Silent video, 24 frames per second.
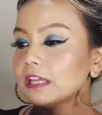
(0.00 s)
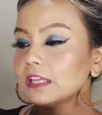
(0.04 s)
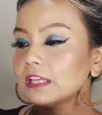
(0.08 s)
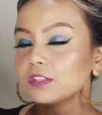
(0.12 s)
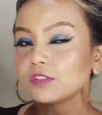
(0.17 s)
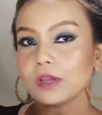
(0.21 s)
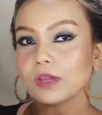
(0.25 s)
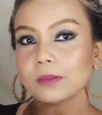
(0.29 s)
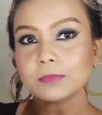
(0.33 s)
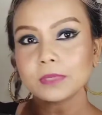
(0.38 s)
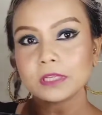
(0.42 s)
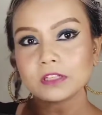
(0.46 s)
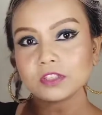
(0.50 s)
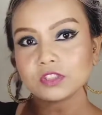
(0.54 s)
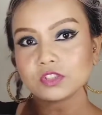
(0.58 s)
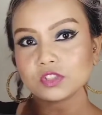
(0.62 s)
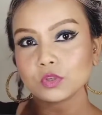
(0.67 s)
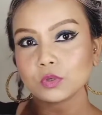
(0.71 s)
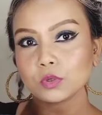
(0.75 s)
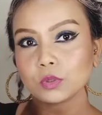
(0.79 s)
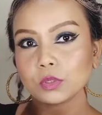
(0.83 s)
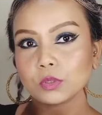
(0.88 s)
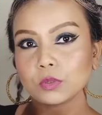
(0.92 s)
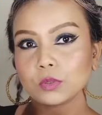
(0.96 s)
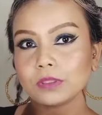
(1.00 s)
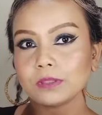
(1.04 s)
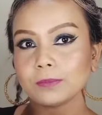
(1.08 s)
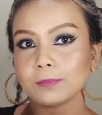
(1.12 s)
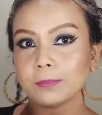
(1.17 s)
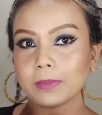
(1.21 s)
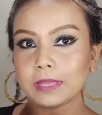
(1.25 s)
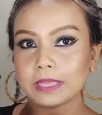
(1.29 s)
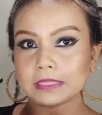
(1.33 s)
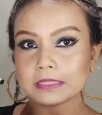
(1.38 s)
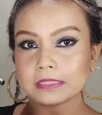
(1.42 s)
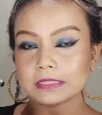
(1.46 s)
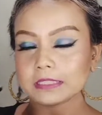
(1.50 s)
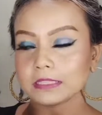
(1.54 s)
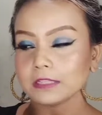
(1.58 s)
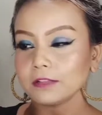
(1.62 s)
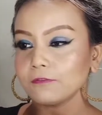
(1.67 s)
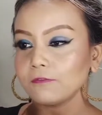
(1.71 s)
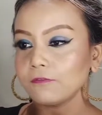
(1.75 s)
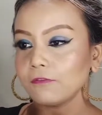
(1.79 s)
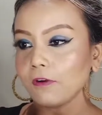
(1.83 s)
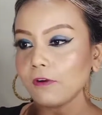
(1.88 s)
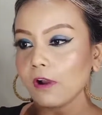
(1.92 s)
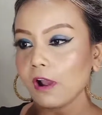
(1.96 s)
So I'm gonna show you the
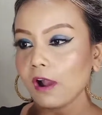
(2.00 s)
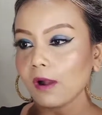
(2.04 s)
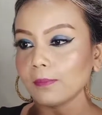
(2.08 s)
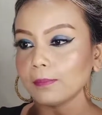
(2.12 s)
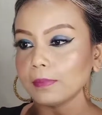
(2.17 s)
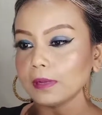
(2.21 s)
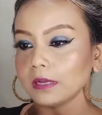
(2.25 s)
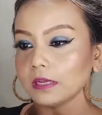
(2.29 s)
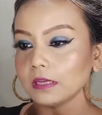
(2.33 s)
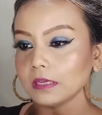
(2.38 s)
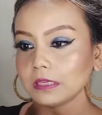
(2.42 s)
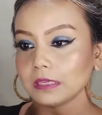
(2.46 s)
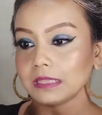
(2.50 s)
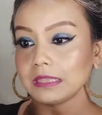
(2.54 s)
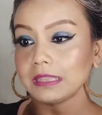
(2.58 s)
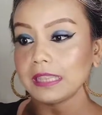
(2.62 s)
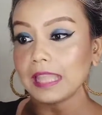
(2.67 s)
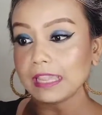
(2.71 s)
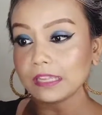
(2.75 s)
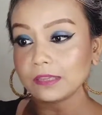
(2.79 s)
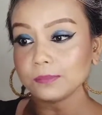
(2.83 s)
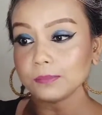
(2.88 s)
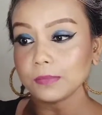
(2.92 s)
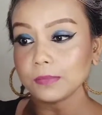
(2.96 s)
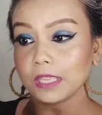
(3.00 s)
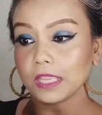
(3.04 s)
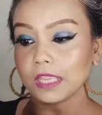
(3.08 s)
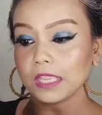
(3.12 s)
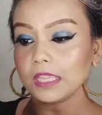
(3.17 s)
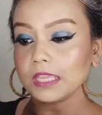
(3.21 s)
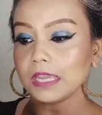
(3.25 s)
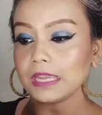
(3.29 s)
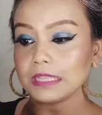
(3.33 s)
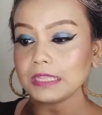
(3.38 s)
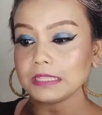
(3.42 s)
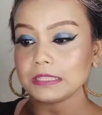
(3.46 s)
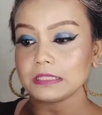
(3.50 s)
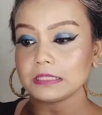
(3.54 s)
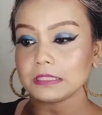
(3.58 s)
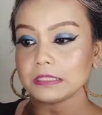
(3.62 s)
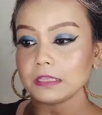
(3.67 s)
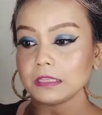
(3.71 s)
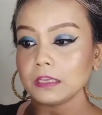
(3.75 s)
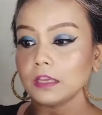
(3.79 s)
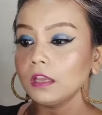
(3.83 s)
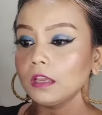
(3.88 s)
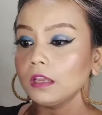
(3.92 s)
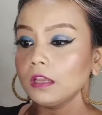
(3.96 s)
pencil from Lakme. It's
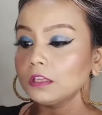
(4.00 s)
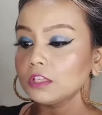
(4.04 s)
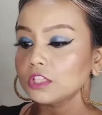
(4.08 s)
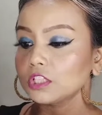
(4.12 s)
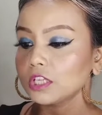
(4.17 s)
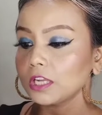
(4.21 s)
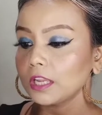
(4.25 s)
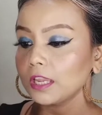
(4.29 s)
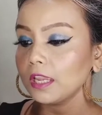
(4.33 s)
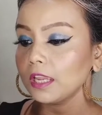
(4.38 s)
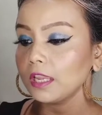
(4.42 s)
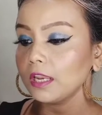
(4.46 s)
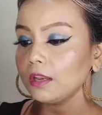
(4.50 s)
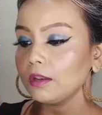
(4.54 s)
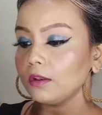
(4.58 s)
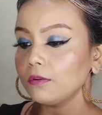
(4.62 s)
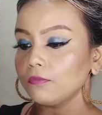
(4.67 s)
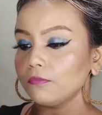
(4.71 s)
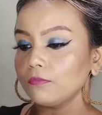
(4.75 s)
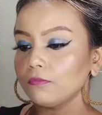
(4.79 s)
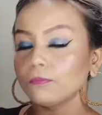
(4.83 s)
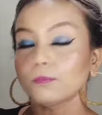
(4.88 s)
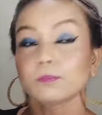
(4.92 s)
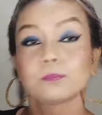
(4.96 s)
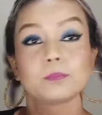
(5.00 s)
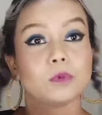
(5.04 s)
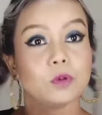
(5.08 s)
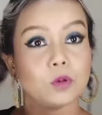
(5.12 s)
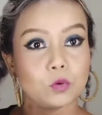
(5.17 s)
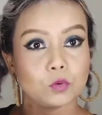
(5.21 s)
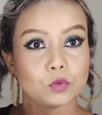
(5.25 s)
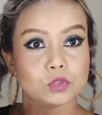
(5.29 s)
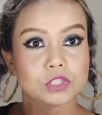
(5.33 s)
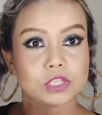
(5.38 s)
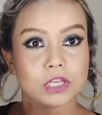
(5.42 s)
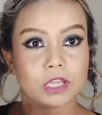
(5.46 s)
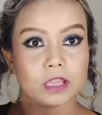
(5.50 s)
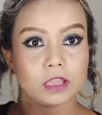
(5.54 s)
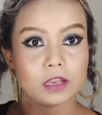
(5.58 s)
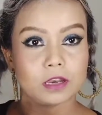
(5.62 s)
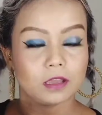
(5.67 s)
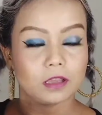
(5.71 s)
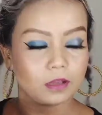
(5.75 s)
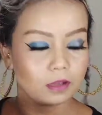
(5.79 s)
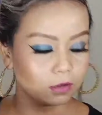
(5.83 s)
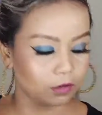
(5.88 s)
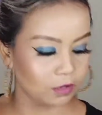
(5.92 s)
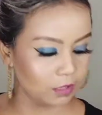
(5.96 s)
shade blue shade,
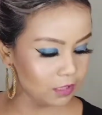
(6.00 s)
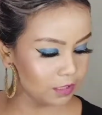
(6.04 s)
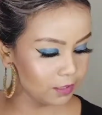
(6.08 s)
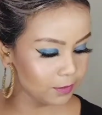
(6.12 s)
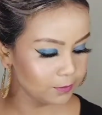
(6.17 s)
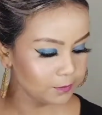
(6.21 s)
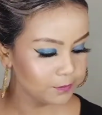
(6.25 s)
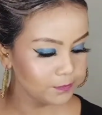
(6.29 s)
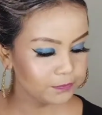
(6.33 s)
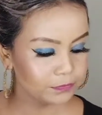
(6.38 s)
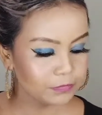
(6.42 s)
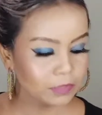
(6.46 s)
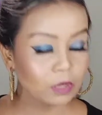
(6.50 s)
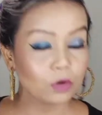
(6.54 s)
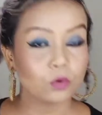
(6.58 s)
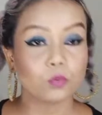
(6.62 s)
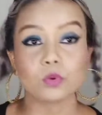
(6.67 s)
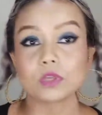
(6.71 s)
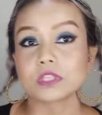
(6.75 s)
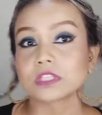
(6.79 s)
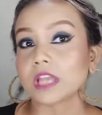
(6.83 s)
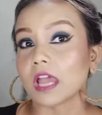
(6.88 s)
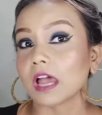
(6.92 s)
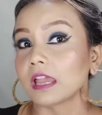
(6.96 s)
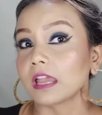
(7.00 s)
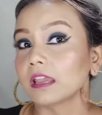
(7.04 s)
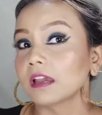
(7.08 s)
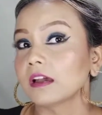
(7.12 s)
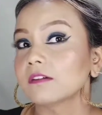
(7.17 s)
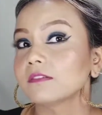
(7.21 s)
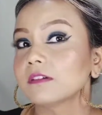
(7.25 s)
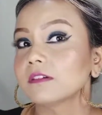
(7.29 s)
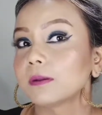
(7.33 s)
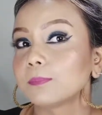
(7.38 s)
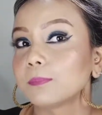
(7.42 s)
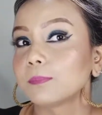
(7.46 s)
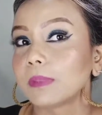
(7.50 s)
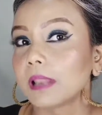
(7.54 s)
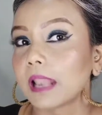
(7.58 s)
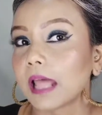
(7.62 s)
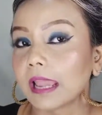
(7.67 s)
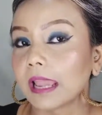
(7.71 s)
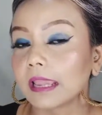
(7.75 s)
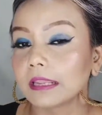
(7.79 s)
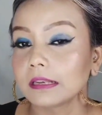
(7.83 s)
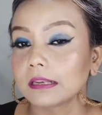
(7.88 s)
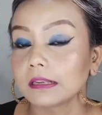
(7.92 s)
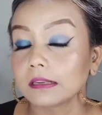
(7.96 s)
okay, which I have
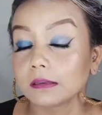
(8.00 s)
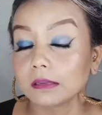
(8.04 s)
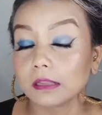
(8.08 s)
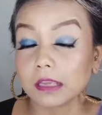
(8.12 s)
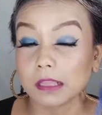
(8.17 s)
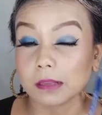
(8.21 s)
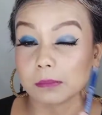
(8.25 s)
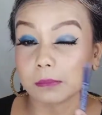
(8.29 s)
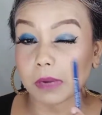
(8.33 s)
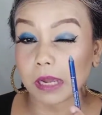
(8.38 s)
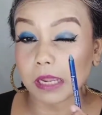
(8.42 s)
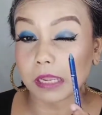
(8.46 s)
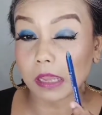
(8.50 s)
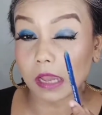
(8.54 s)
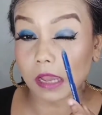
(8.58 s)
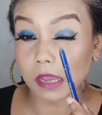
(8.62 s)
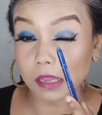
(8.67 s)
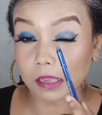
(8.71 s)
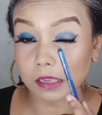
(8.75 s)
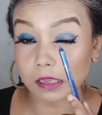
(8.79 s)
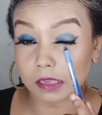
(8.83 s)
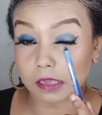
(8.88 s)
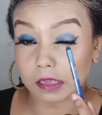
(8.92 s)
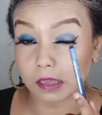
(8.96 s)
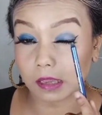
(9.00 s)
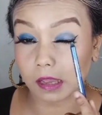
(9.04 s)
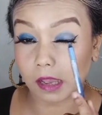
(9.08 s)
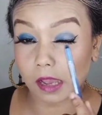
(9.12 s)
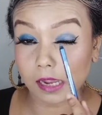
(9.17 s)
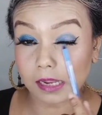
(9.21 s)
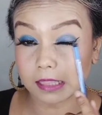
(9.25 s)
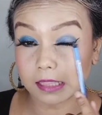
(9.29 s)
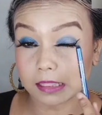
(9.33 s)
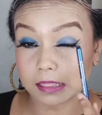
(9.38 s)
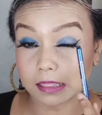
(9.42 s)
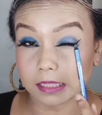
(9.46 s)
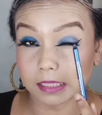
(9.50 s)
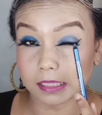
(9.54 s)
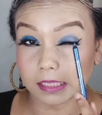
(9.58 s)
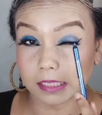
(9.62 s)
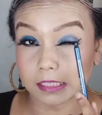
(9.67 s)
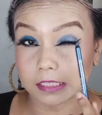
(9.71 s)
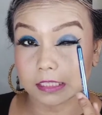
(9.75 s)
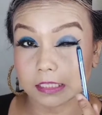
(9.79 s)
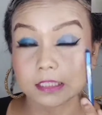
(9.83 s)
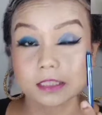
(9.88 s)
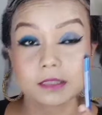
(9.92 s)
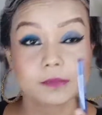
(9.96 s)
applied in my eyelid.